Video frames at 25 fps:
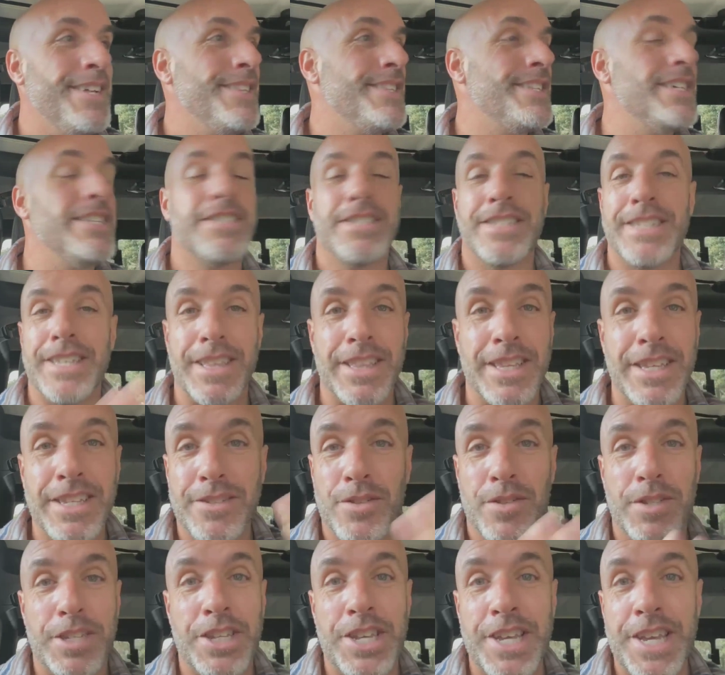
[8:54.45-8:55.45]
this
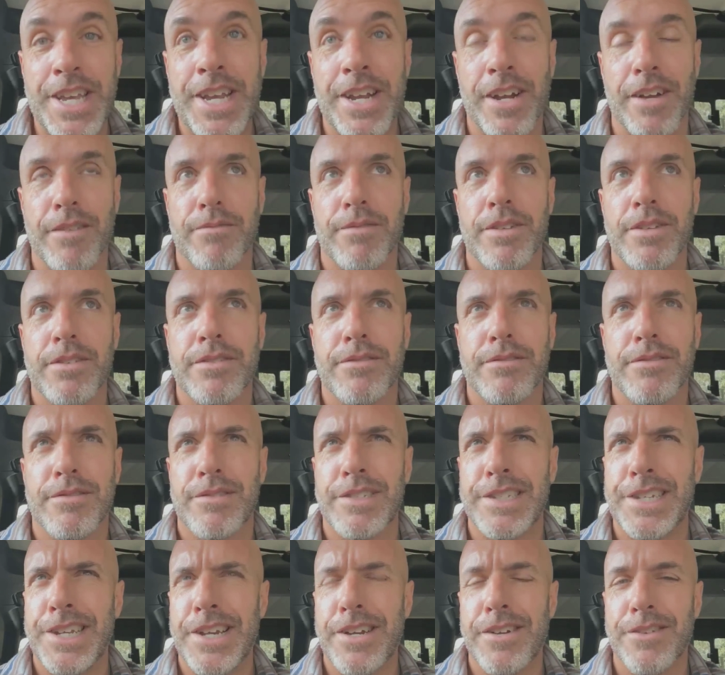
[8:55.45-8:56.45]
this year, this
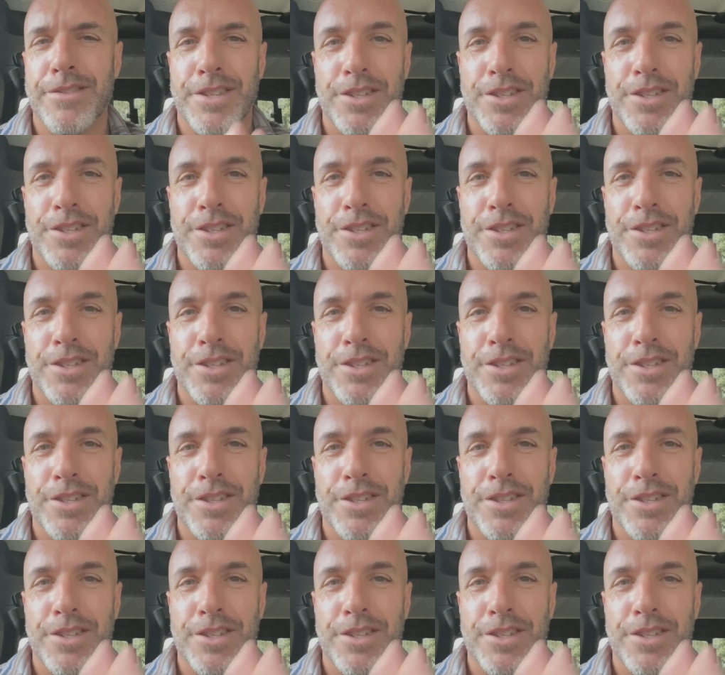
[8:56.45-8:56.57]
year,